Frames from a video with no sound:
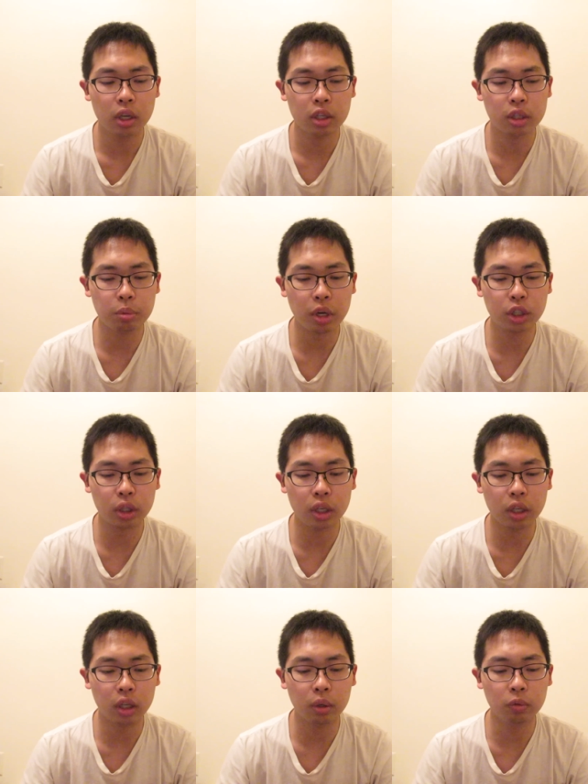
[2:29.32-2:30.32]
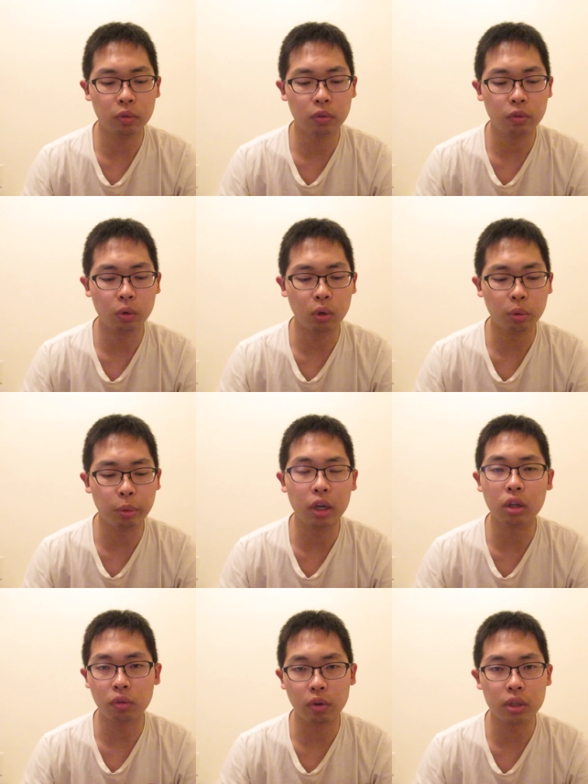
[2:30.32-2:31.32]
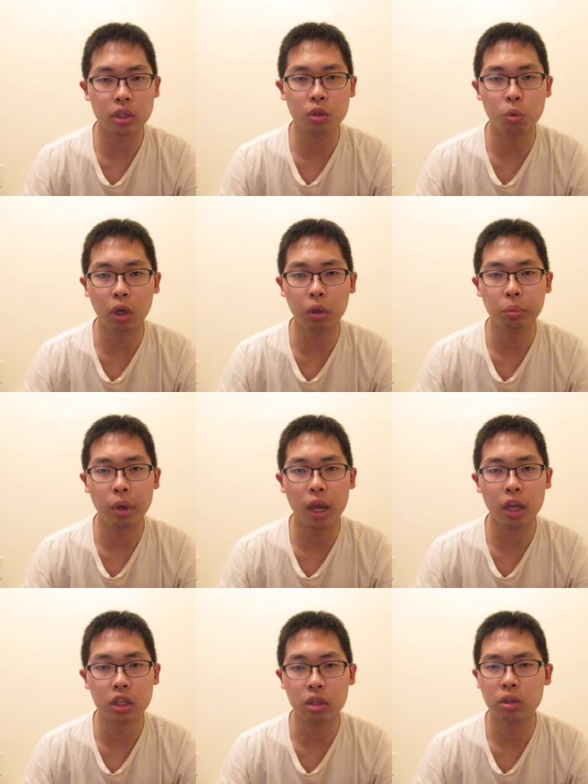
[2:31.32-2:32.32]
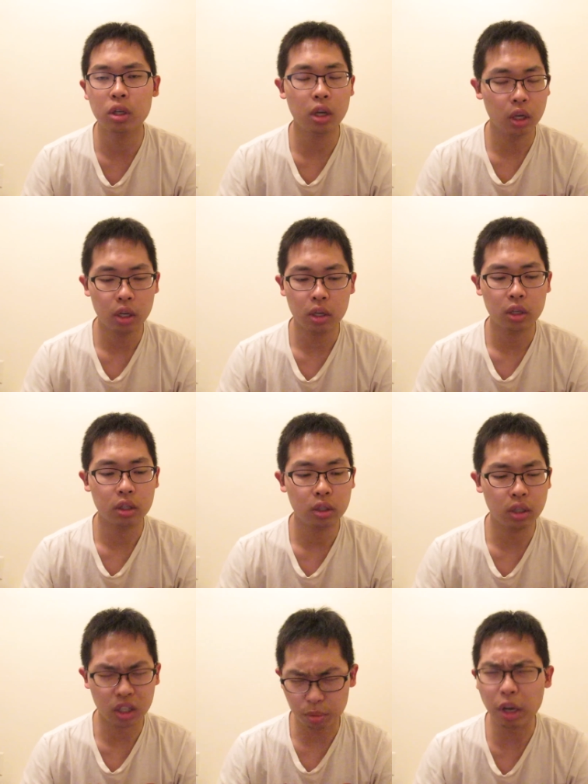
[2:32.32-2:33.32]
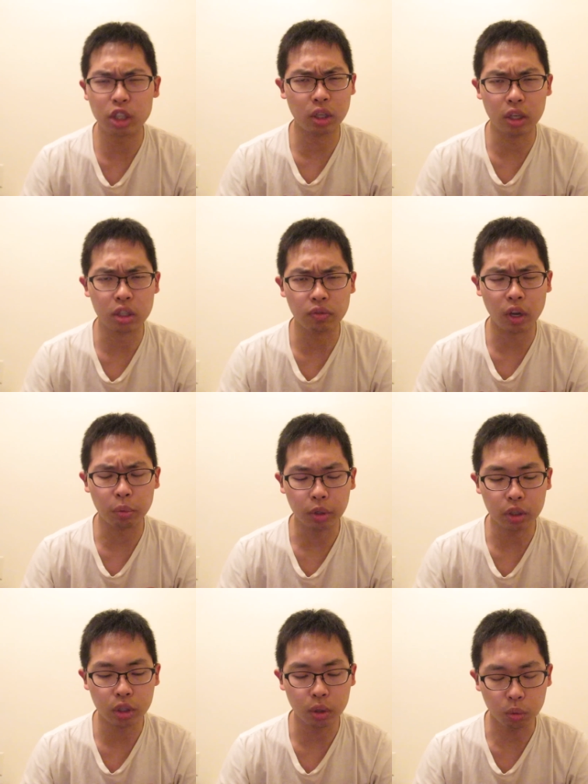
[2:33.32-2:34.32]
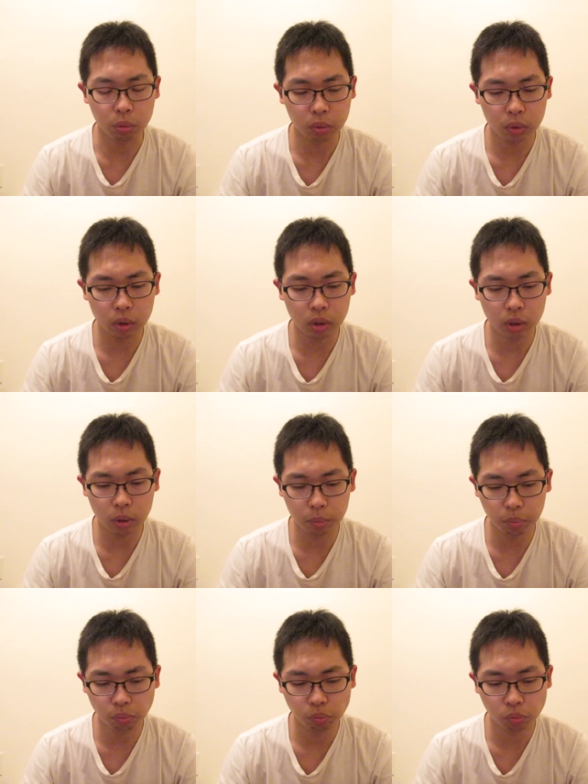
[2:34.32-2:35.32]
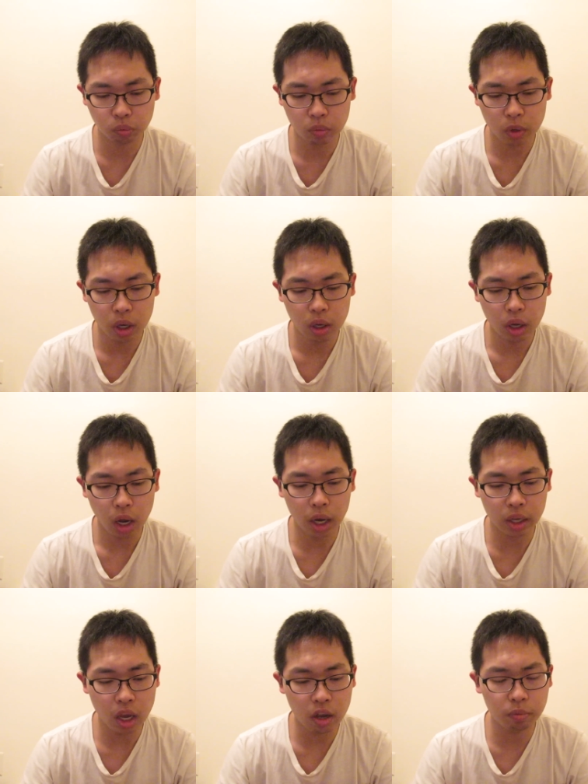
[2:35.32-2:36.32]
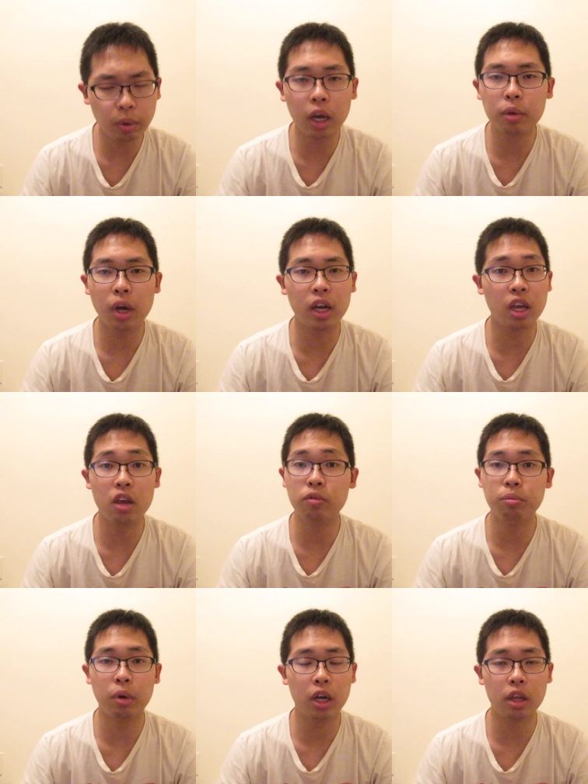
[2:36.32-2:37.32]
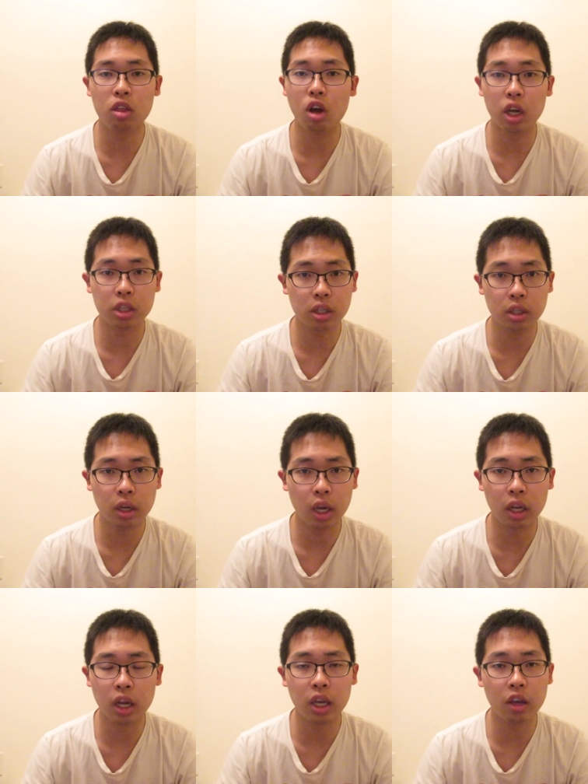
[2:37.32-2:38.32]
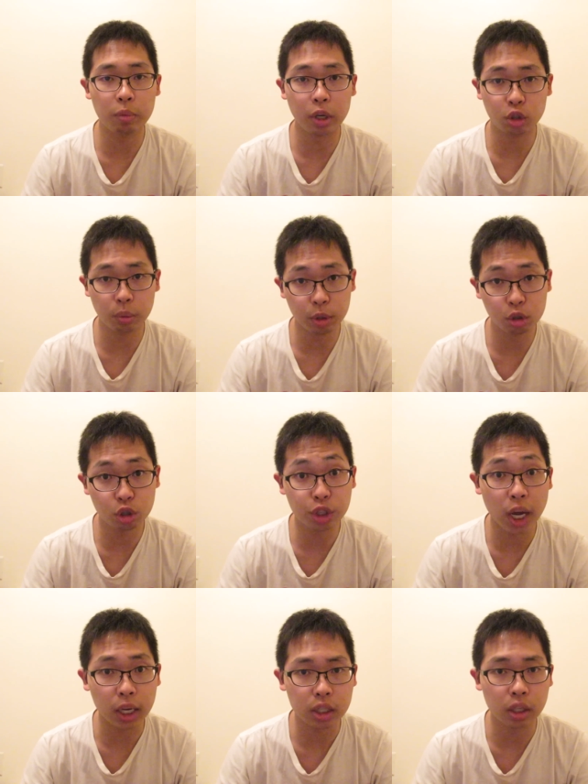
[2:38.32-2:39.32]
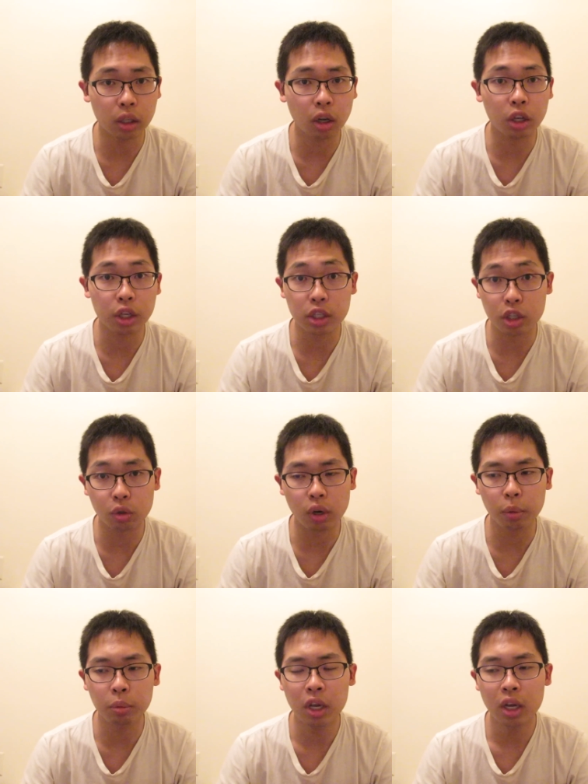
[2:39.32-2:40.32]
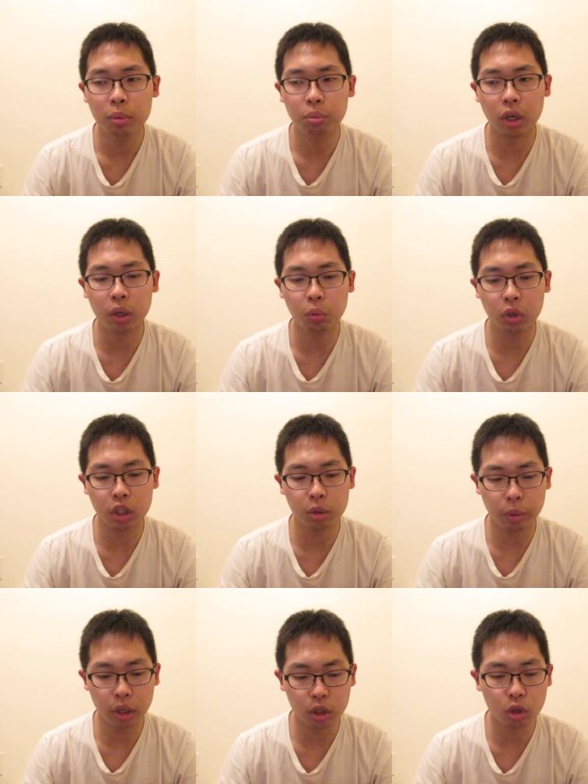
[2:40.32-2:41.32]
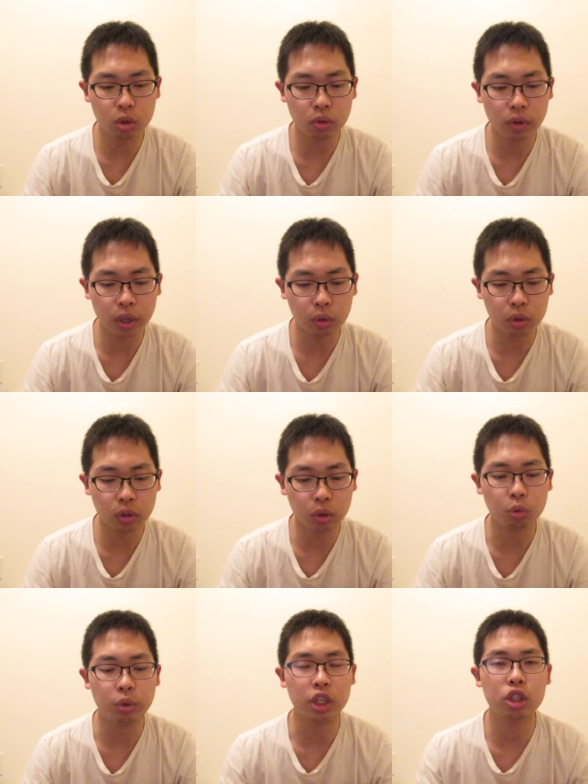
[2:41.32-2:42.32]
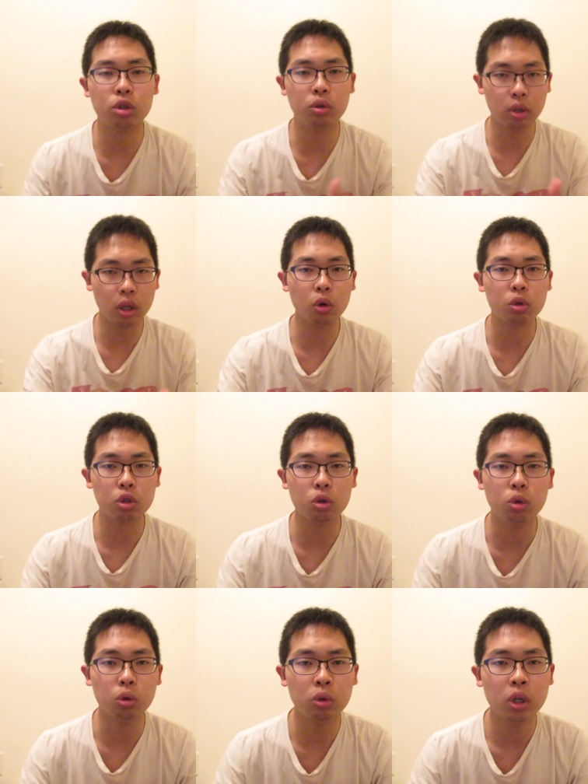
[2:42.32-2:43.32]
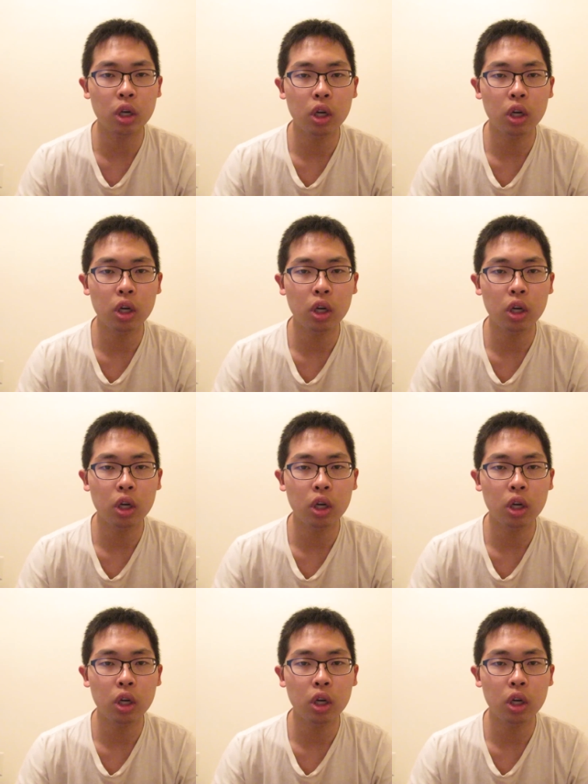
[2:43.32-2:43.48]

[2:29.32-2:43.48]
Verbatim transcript: especially um, for my other friends as well, and especially his family too. Um, I gave my I gave my thoughts and I gave my tribute to Jackson on Instagram, but I wanted to make a YouTube video to reach to those who